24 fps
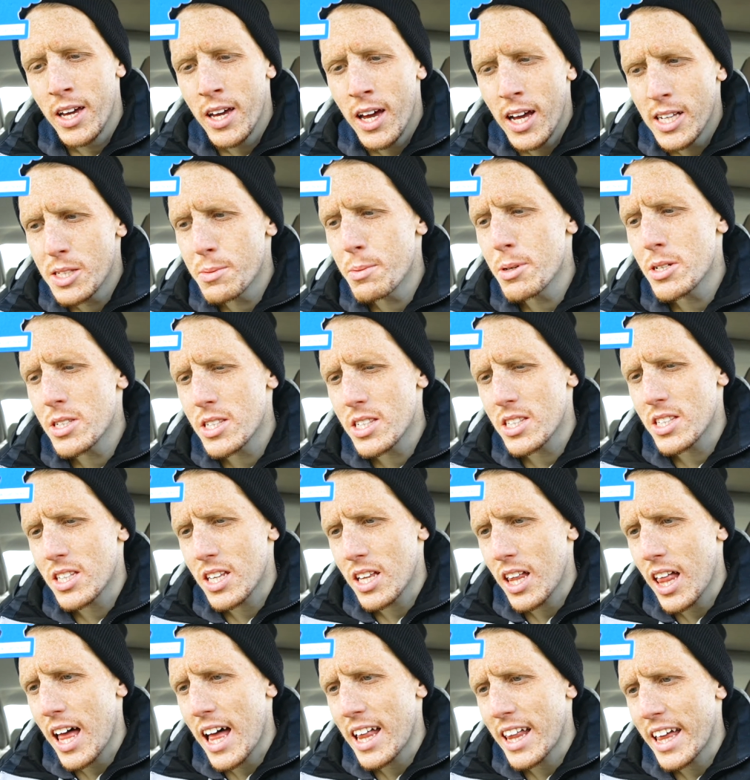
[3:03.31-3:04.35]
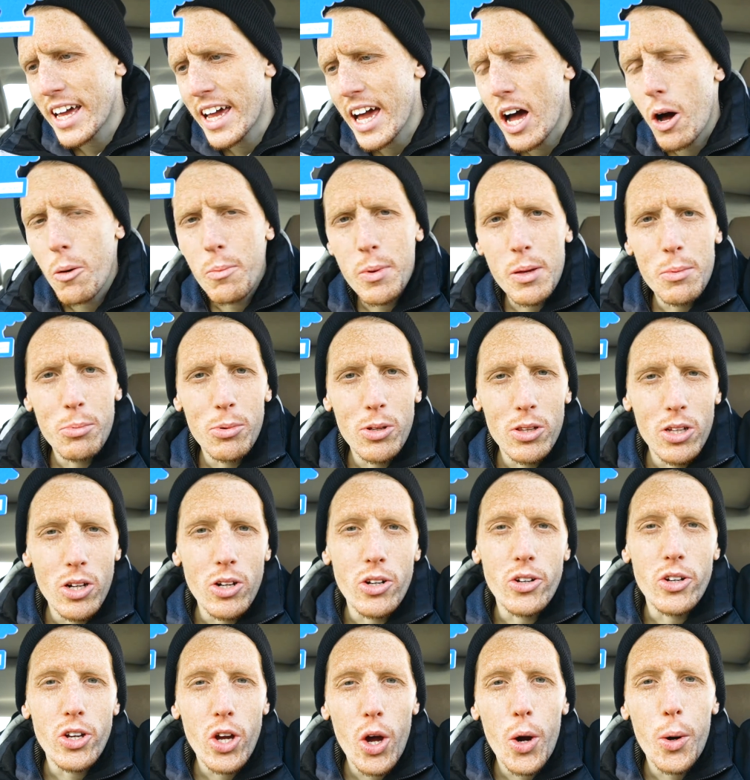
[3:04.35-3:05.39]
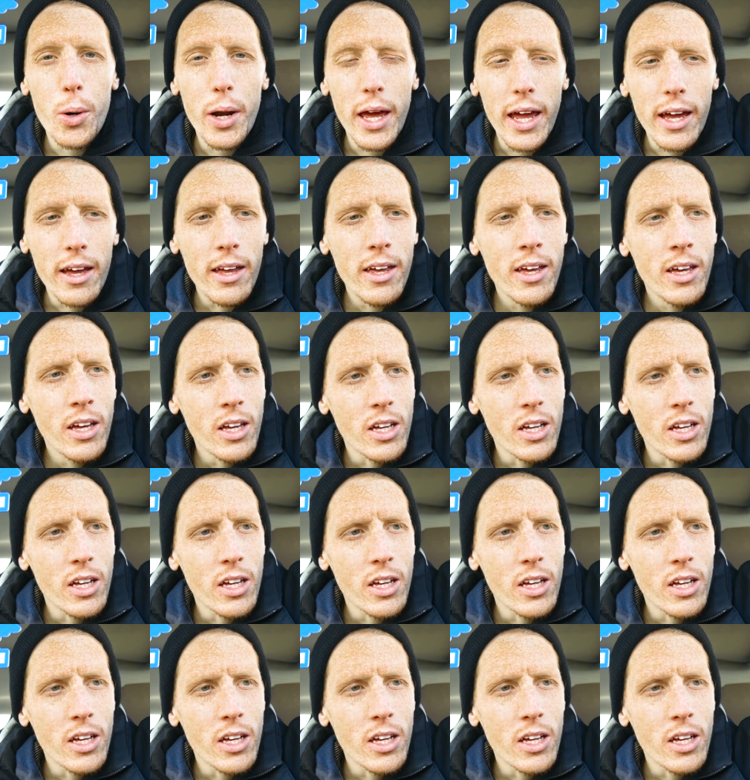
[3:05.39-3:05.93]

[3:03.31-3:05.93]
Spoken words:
I suppose it's a lot like how people learn coding.